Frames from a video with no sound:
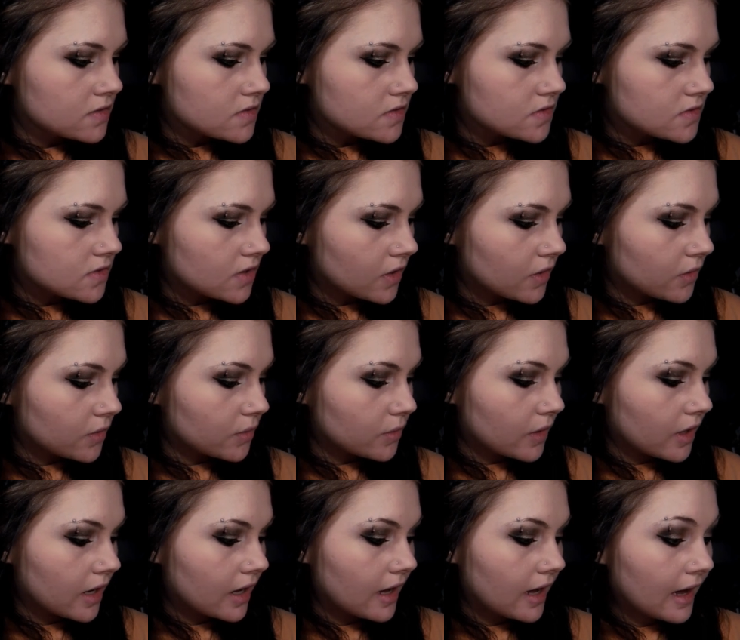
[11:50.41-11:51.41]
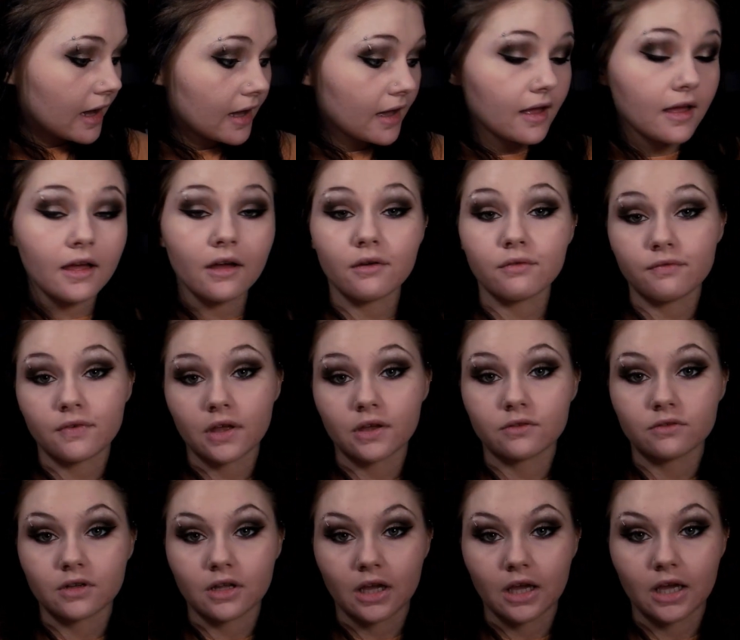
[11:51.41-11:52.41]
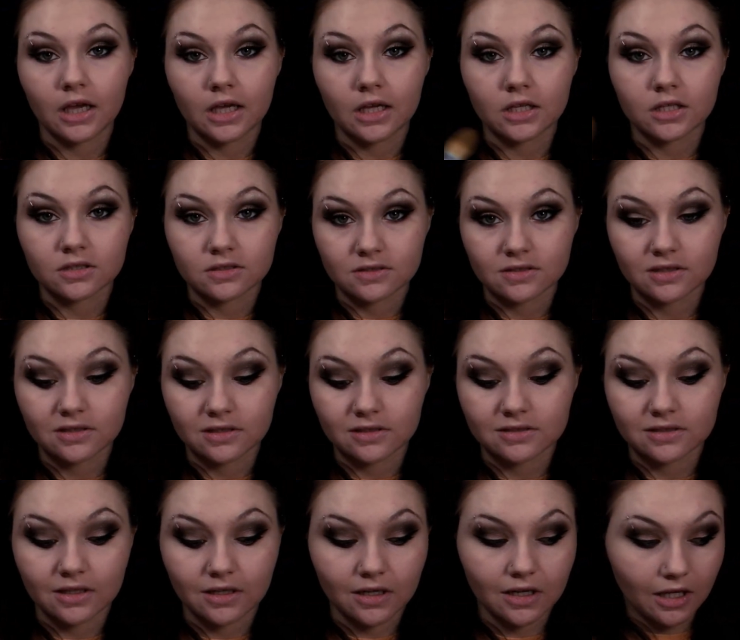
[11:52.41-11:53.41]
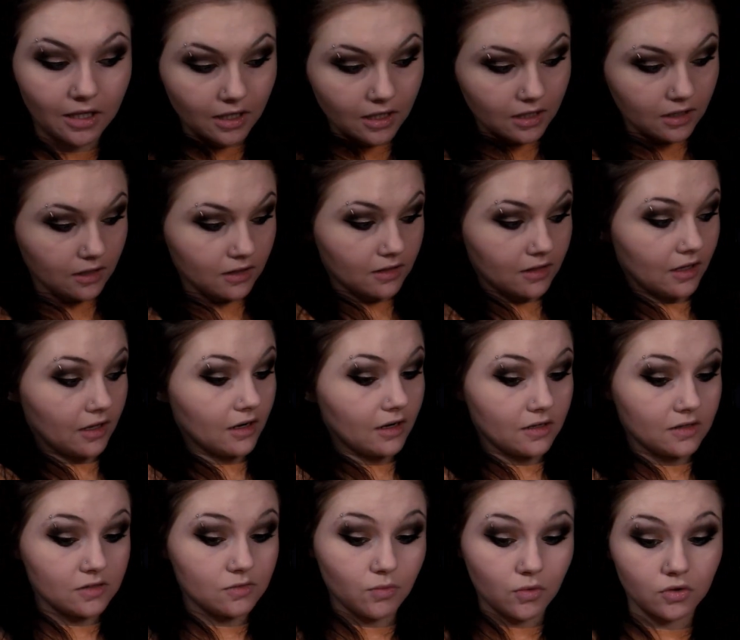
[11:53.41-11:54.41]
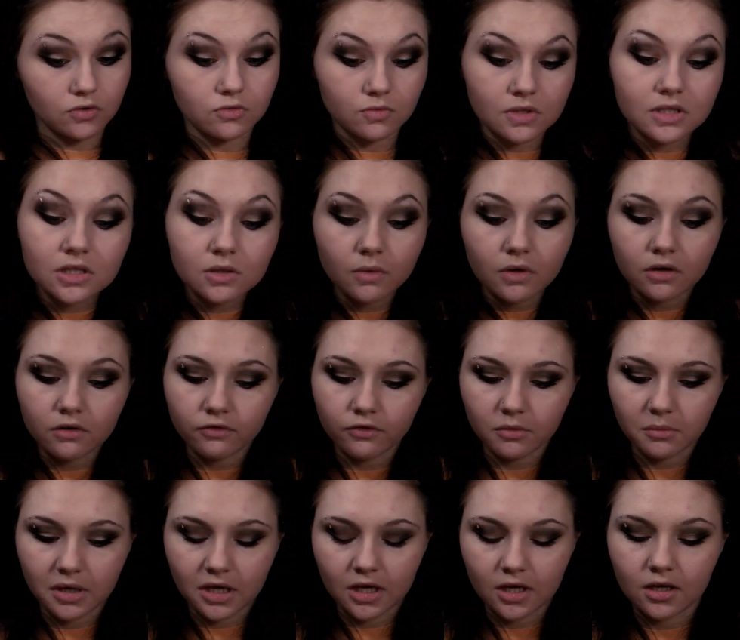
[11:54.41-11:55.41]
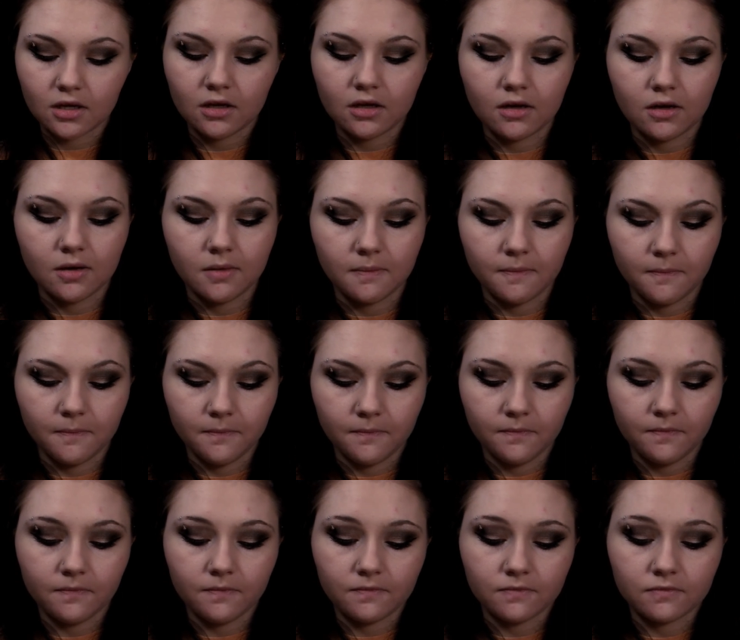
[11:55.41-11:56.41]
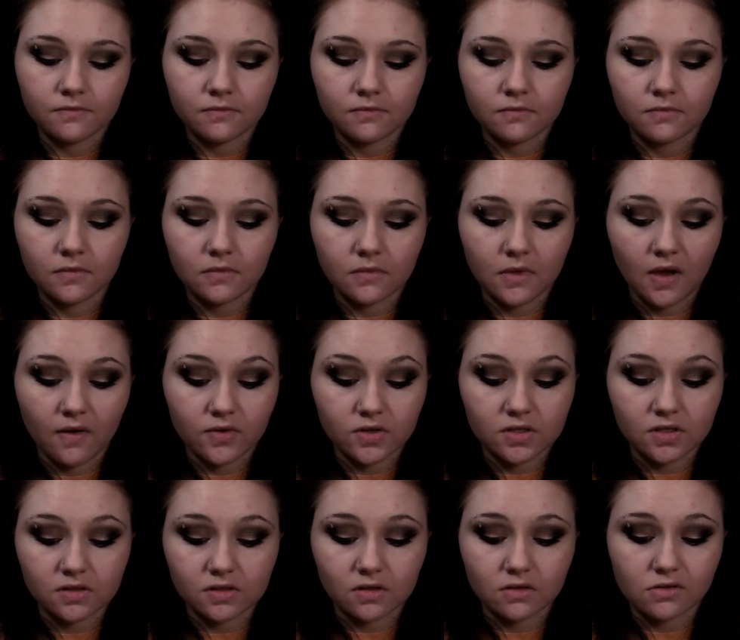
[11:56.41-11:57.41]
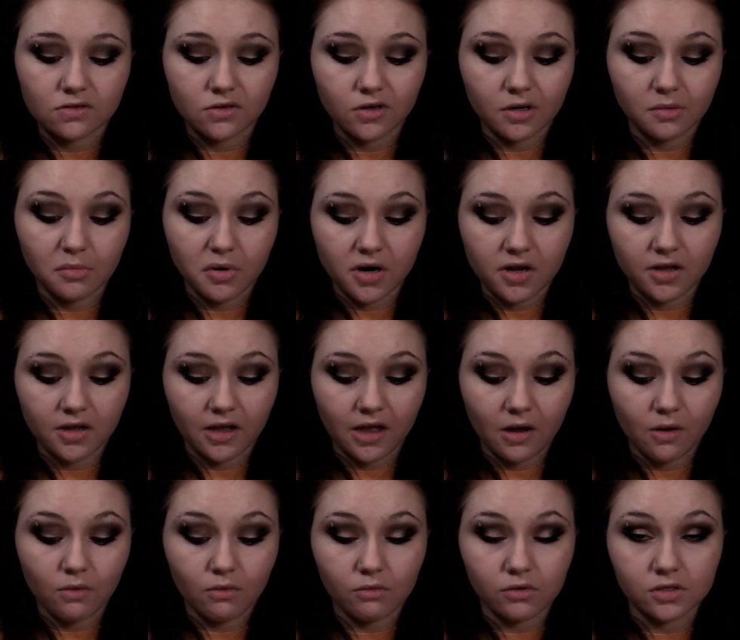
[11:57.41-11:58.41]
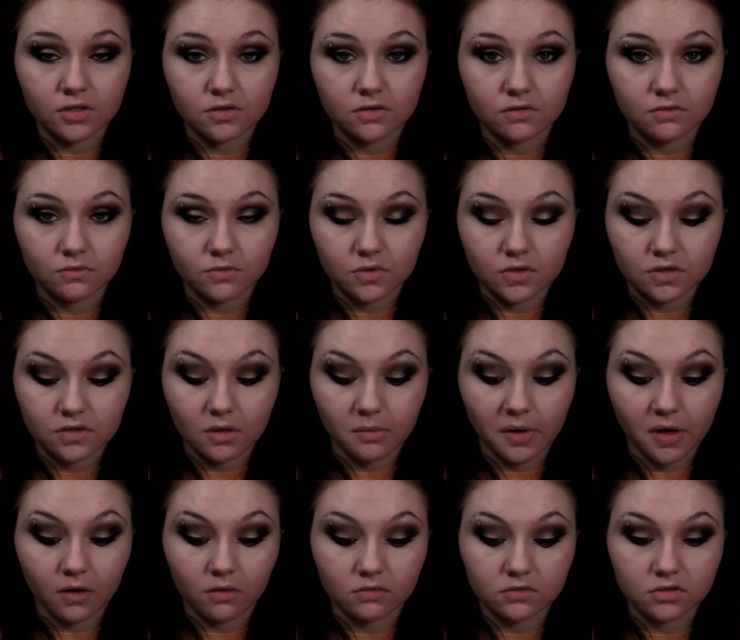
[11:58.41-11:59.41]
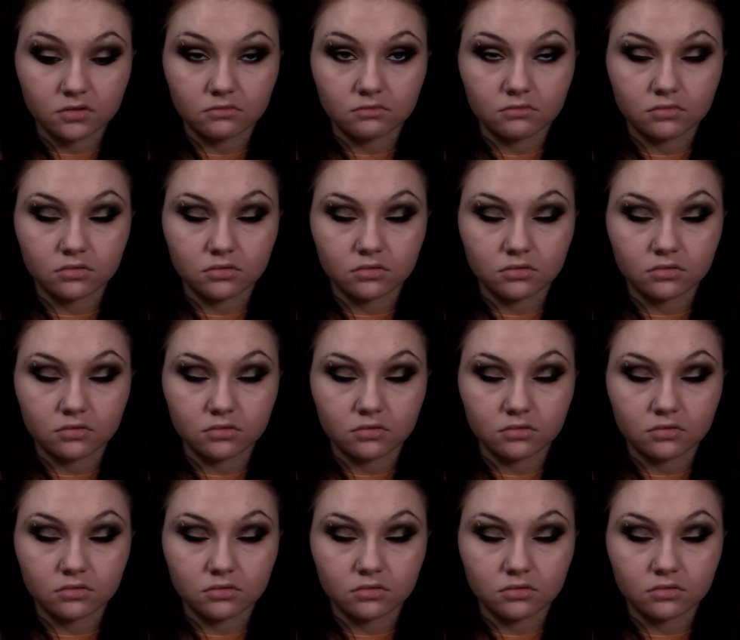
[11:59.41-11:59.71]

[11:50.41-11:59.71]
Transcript: So I have found a concealing technique that has worked really well for me ever since I started breaking out, which was about